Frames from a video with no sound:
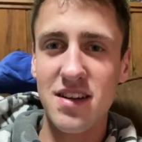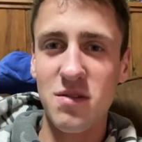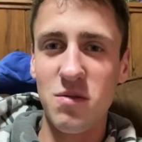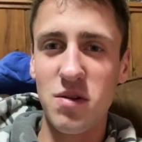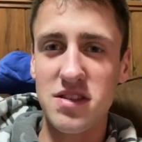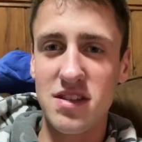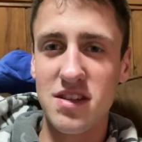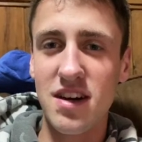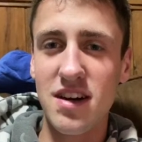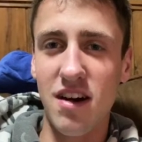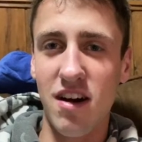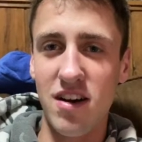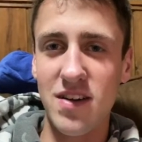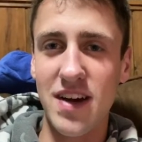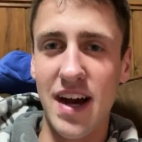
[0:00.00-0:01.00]
What's good,
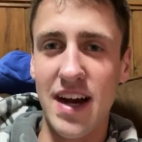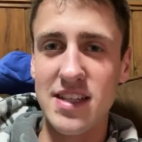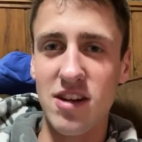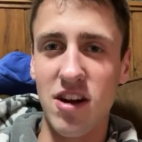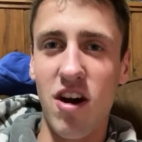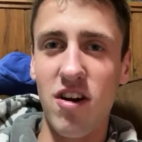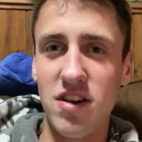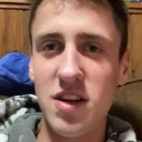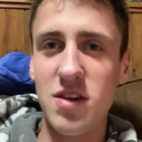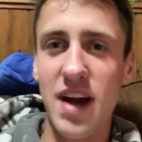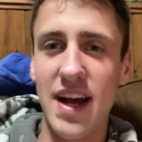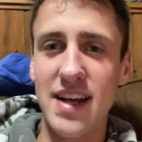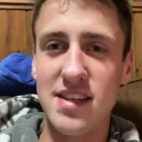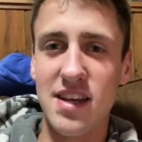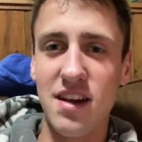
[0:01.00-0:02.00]
all you guys? Are all you
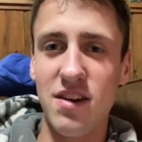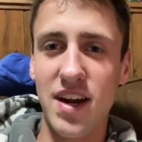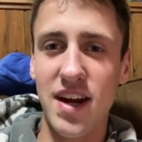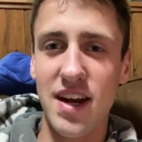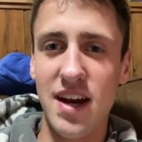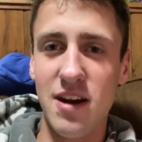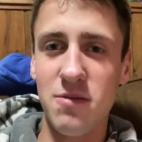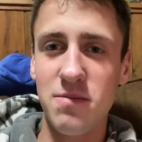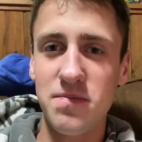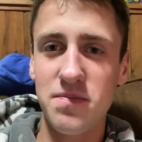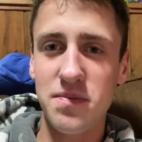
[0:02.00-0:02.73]
guys here right now?